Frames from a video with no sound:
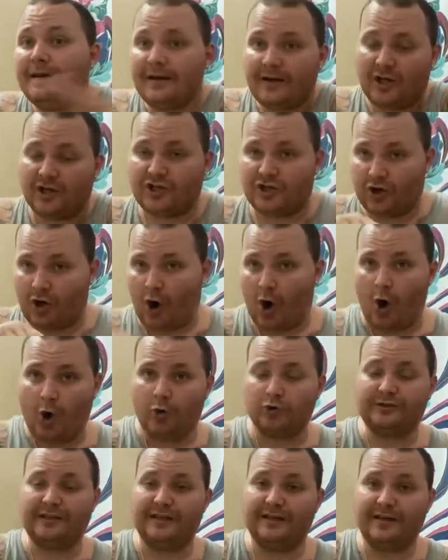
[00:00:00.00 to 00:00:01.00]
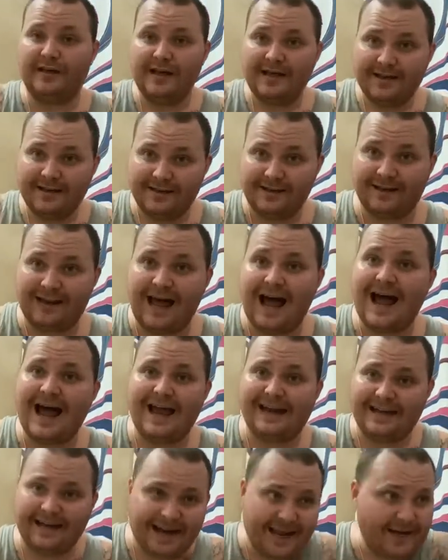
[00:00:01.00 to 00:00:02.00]
because you're holding the
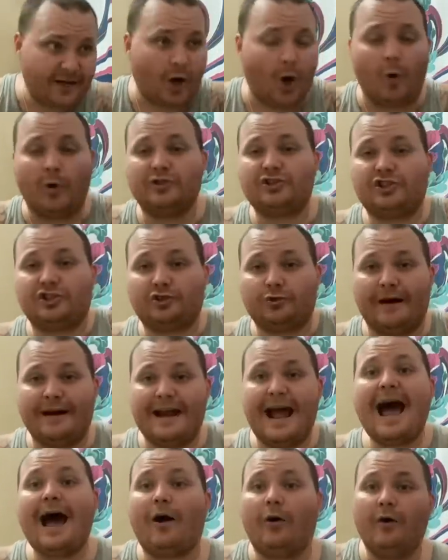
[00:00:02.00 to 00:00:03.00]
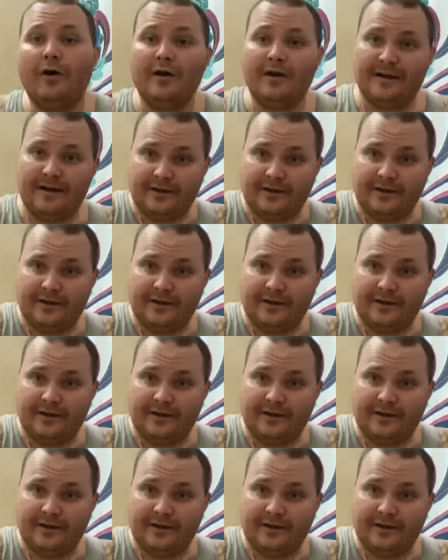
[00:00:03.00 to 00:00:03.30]
line. It ain't going straight out.